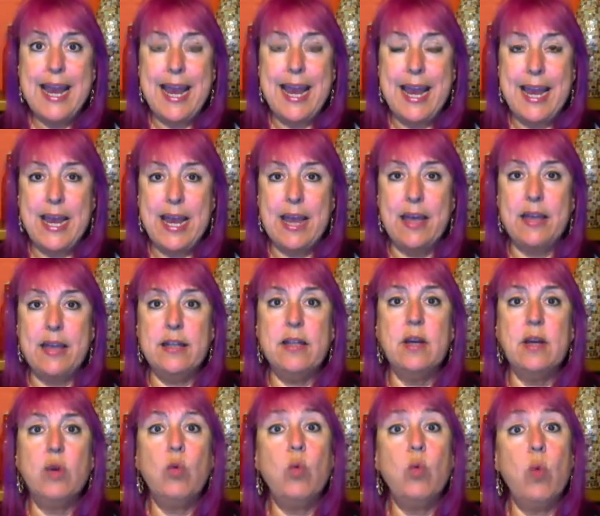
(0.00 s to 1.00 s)

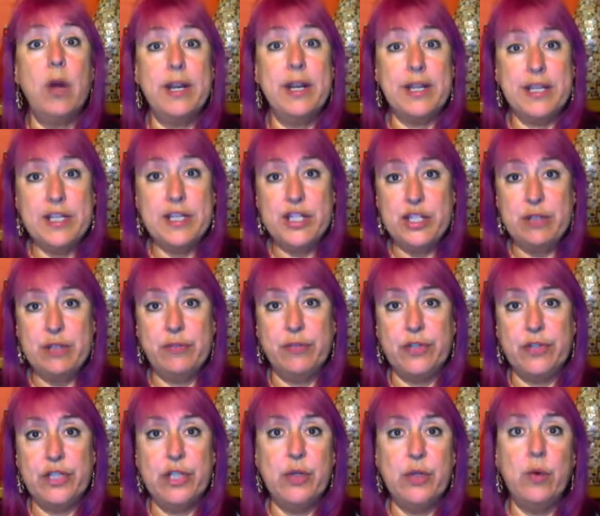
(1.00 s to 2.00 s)
and what it can do for
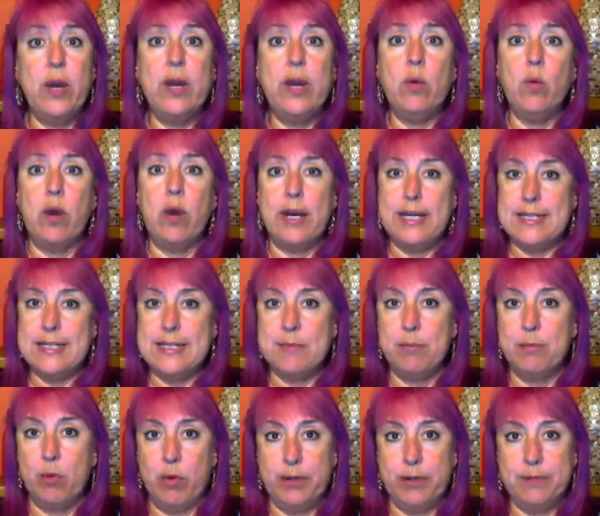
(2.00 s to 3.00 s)
you and why it's
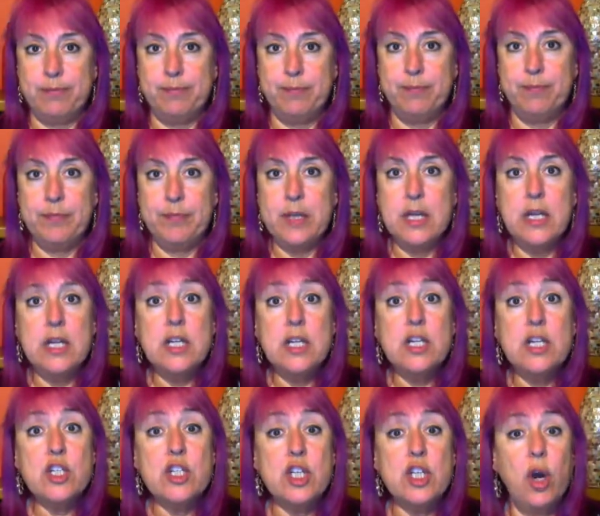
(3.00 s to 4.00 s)
important.
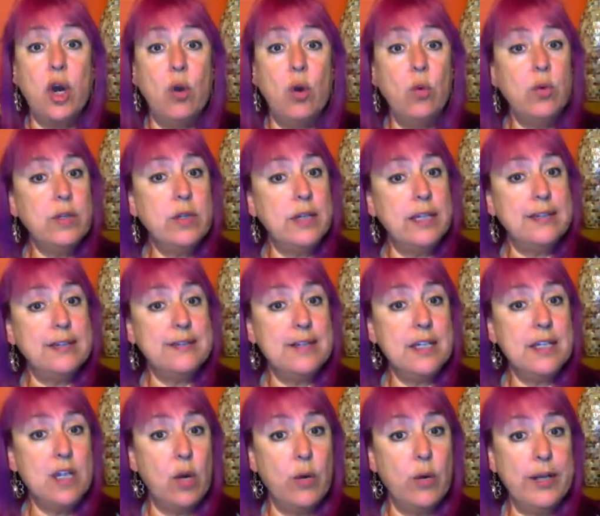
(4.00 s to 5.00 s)
So let's
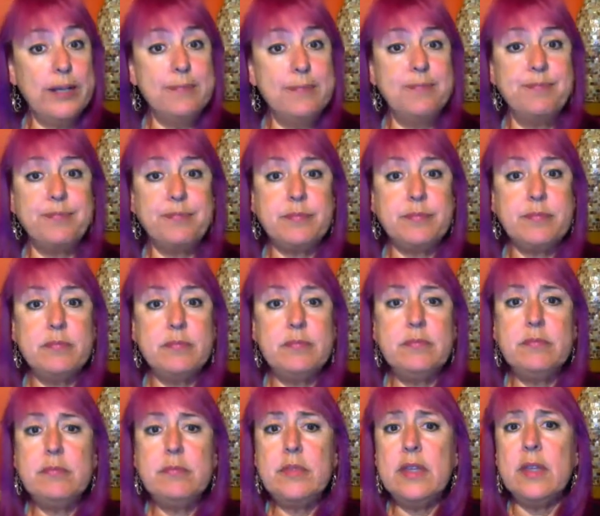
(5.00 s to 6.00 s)
get going.
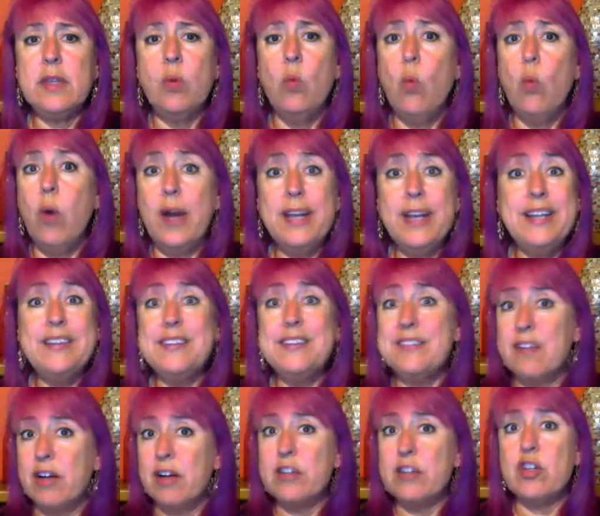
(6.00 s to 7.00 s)
What
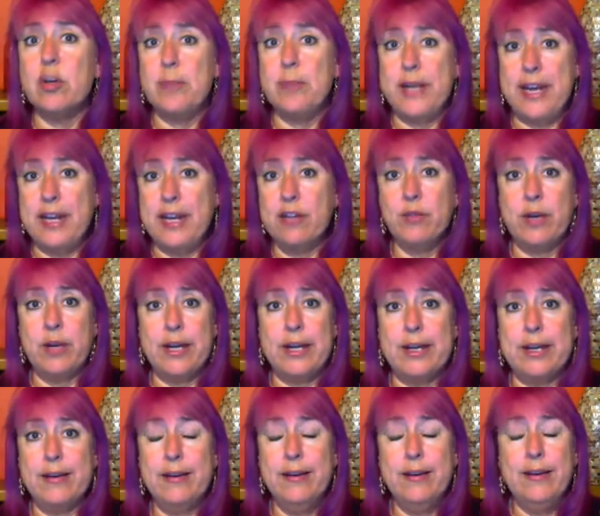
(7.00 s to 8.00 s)
is non-dominant handwriting?
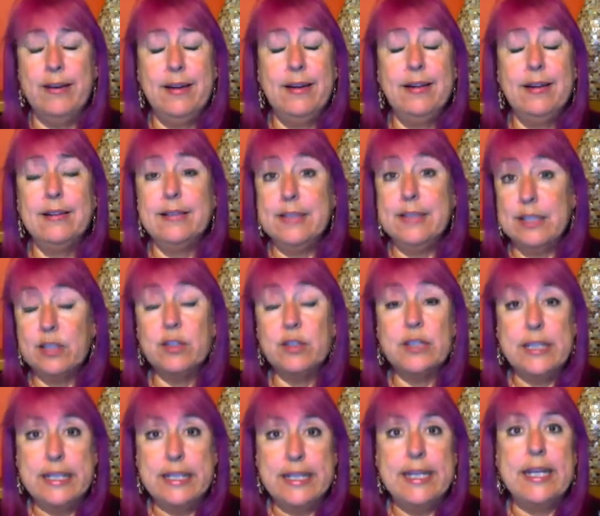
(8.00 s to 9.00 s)

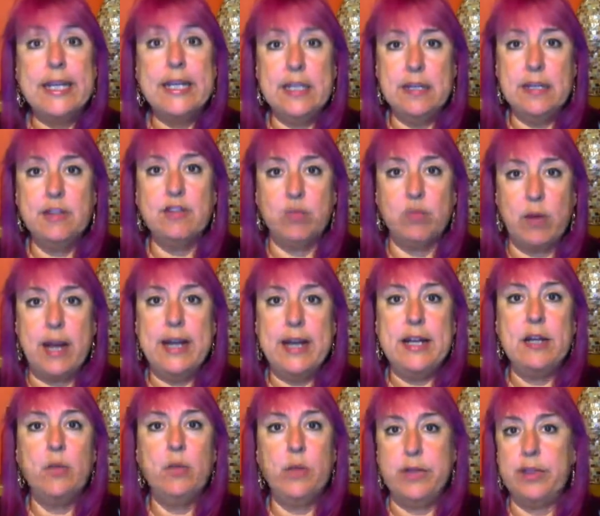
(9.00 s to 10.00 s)
Literally, it is
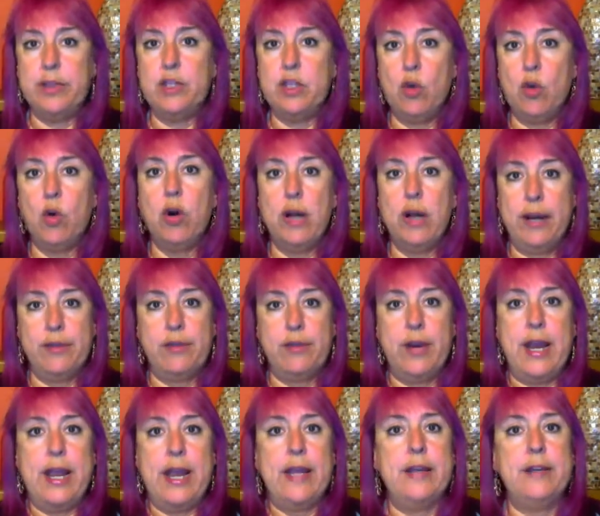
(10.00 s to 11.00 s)
writing with your other
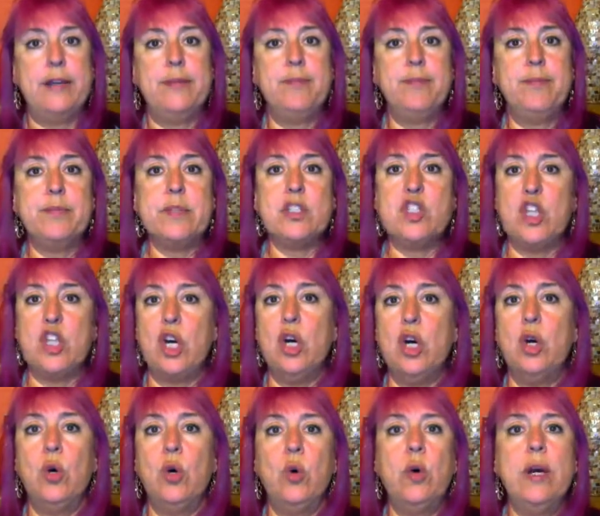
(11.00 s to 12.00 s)
hand.
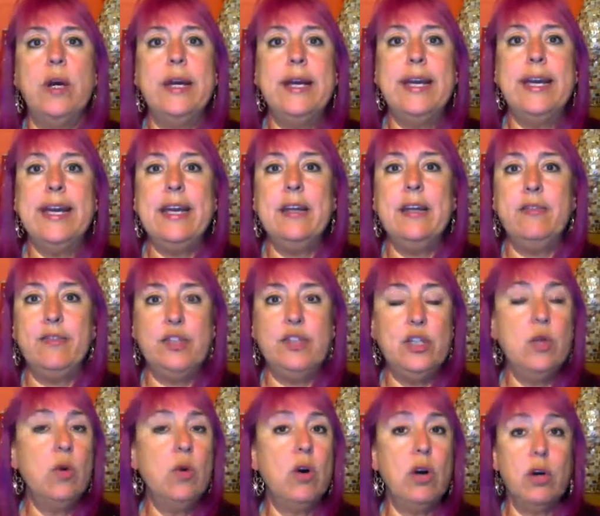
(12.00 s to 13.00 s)
So if
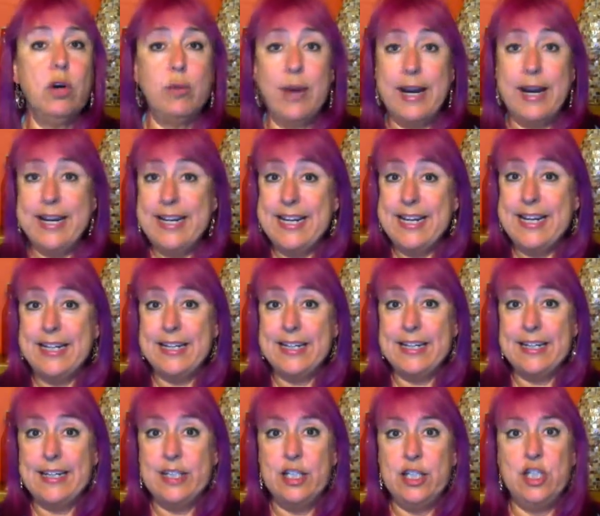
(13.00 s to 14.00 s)
you are a righty,
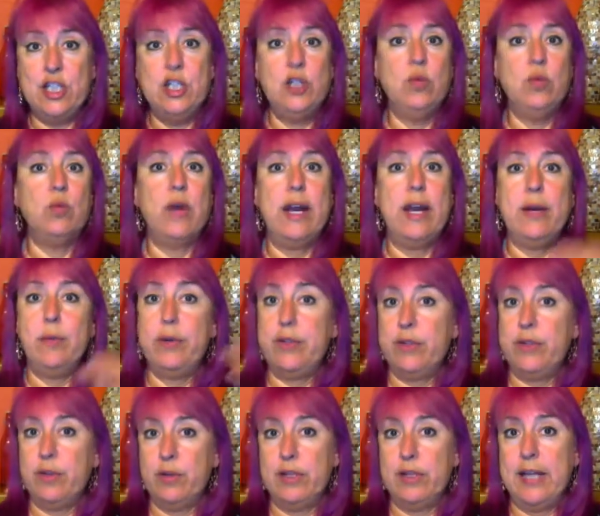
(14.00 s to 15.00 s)
you write with
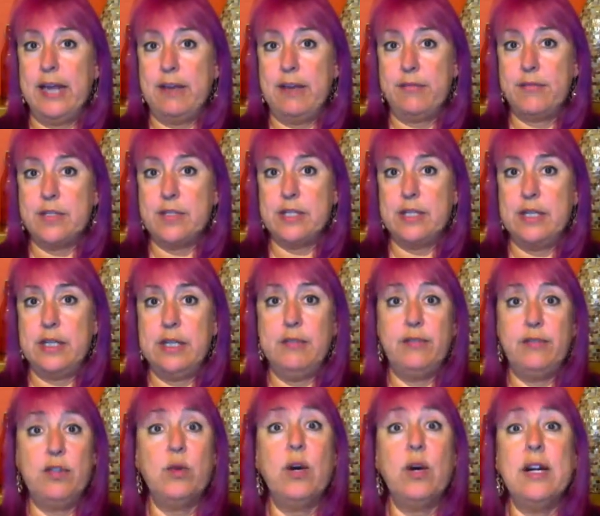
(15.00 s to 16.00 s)
your left.
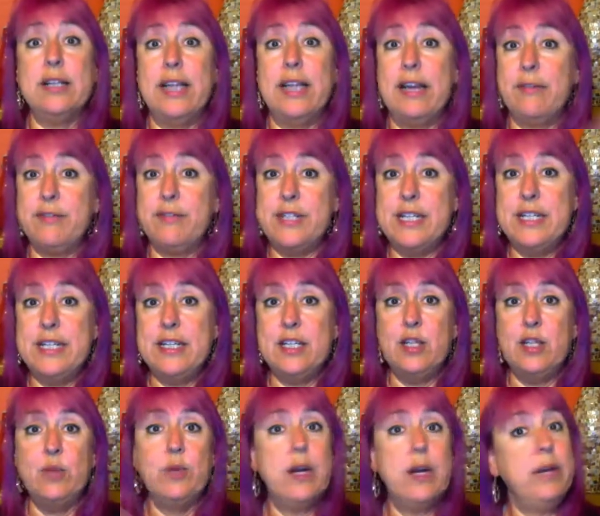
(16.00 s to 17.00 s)
If you are a lefty,
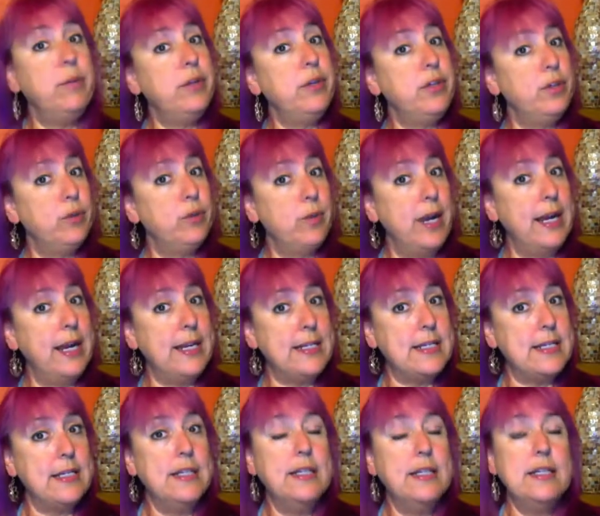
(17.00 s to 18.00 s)
you write with your right.
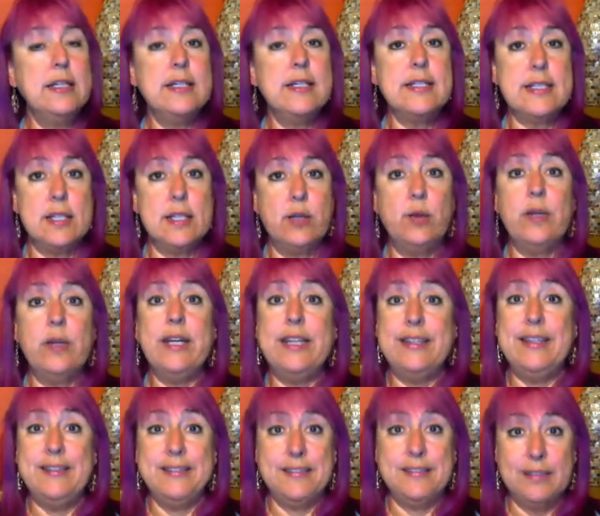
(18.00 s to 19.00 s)
So it
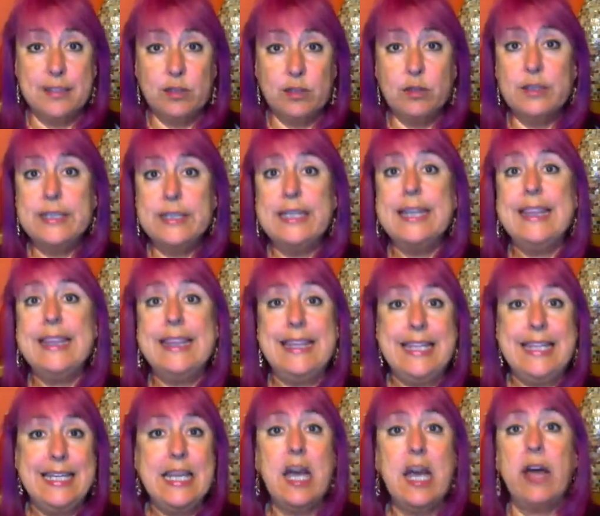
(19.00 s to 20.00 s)
is literally
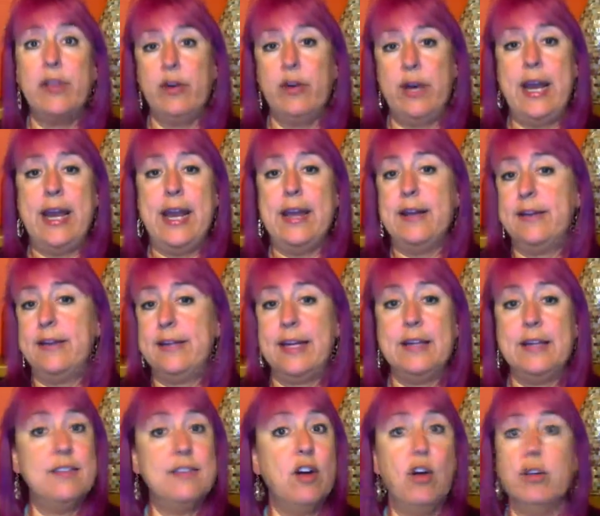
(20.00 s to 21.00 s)
the other hand.
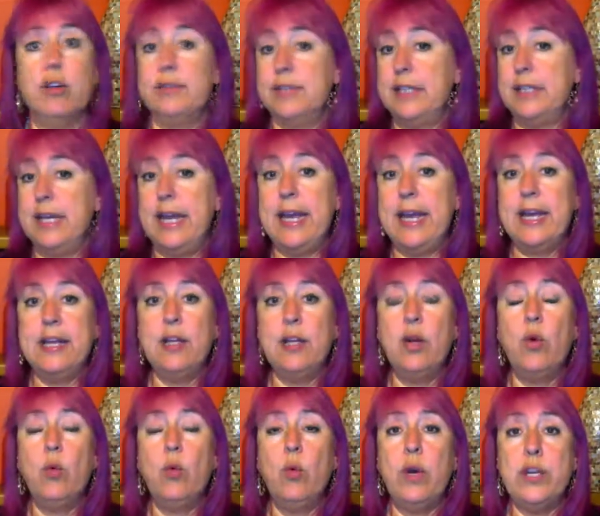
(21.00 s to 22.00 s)
That's all. And
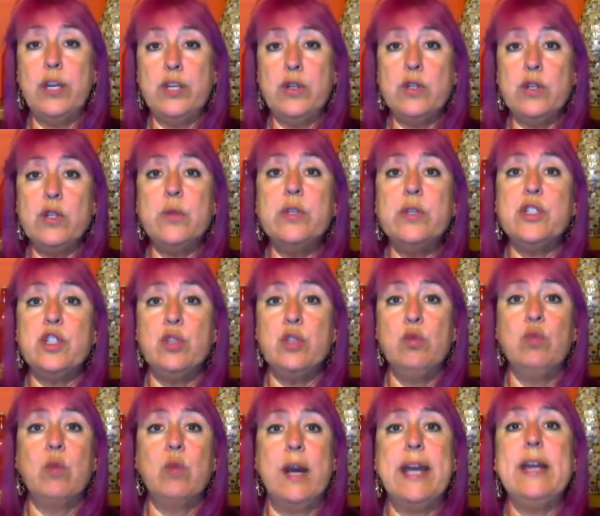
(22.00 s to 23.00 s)
what you do is
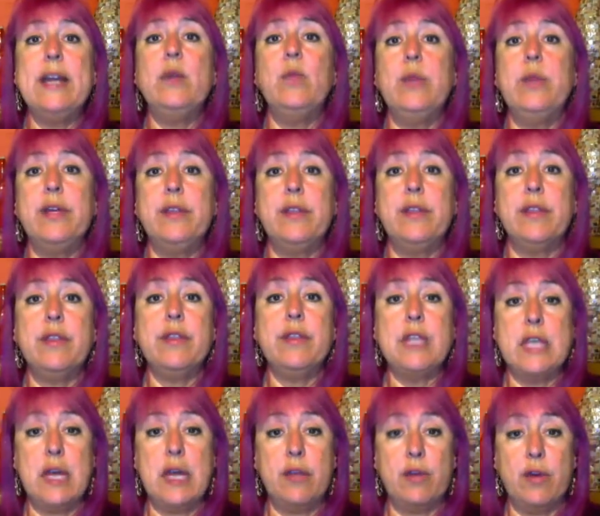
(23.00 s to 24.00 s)
you write with
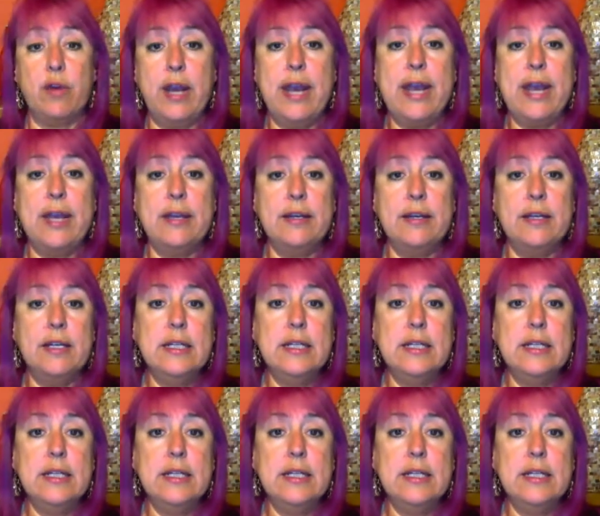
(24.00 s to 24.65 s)
the other hand.